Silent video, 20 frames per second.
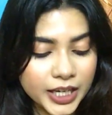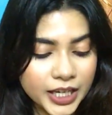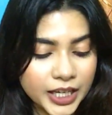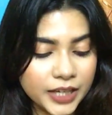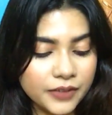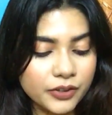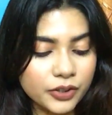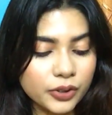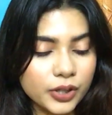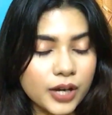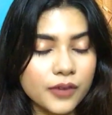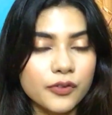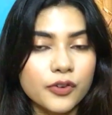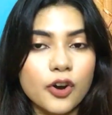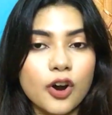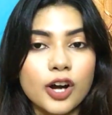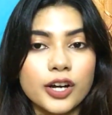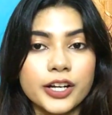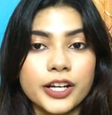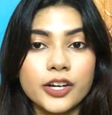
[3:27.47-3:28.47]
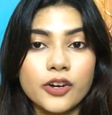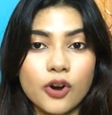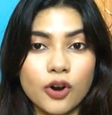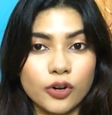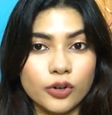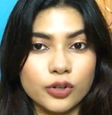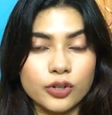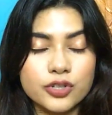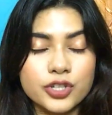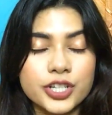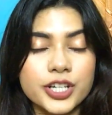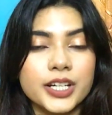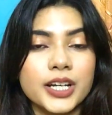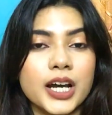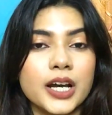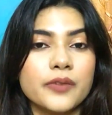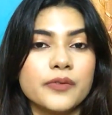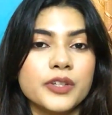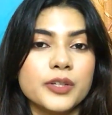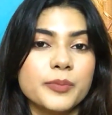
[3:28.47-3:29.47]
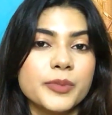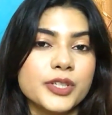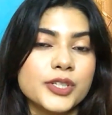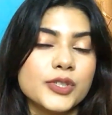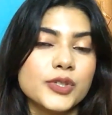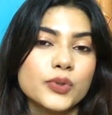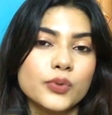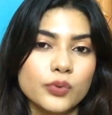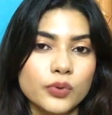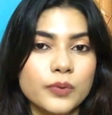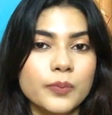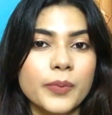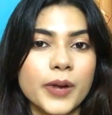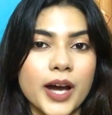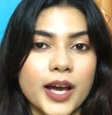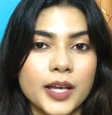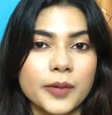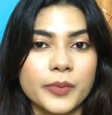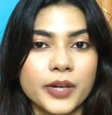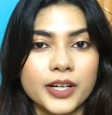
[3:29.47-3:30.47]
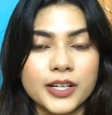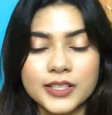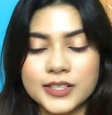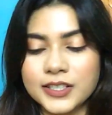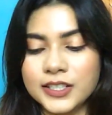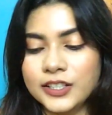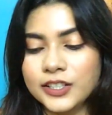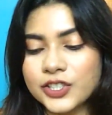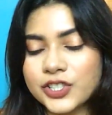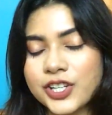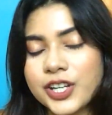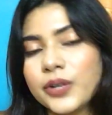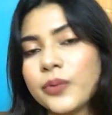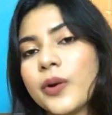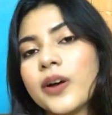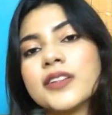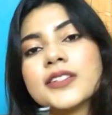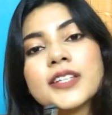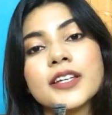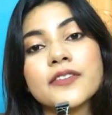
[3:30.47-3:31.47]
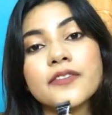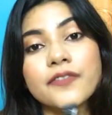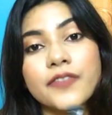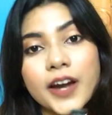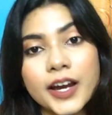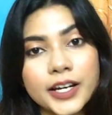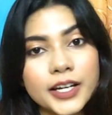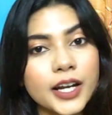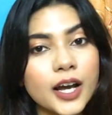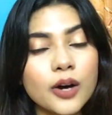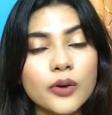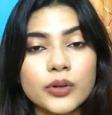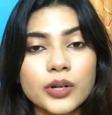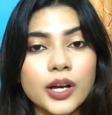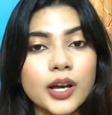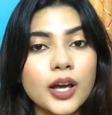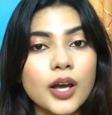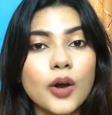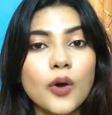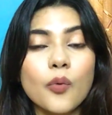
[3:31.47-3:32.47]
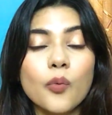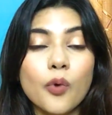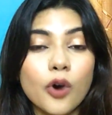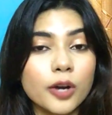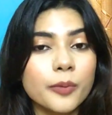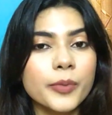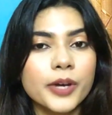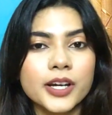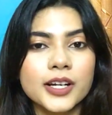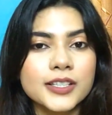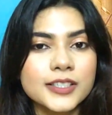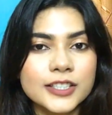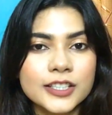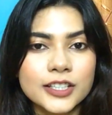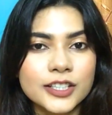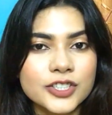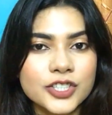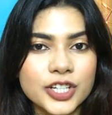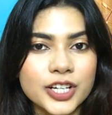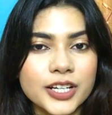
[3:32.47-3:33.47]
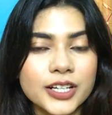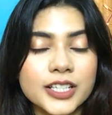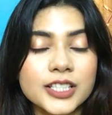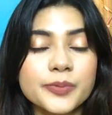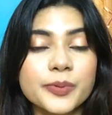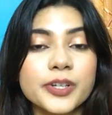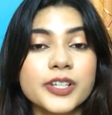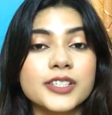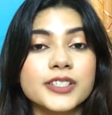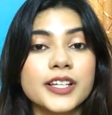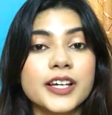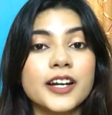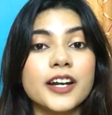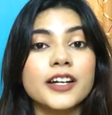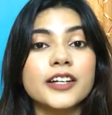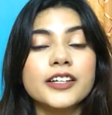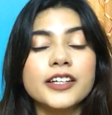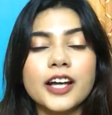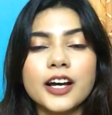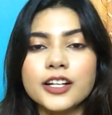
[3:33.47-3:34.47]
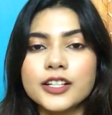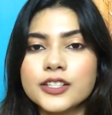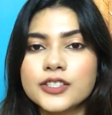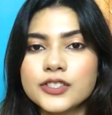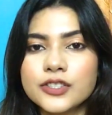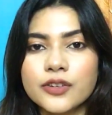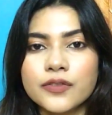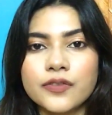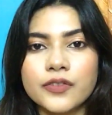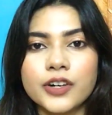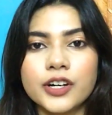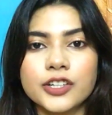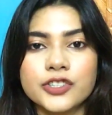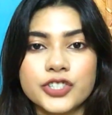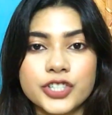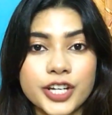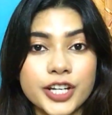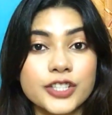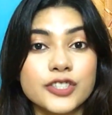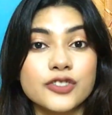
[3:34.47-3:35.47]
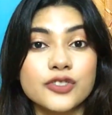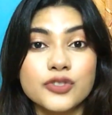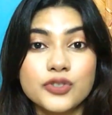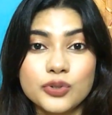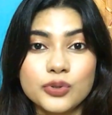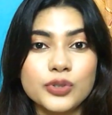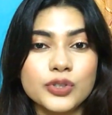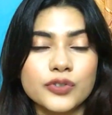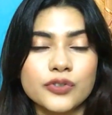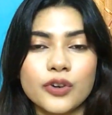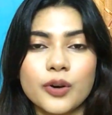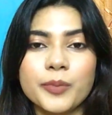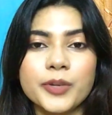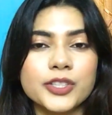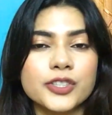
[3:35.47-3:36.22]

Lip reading: Even though I've got a contour shade, I will be soon buying my concealer shade once I find out what my concealer shade is, because there are tons of shades to choose from.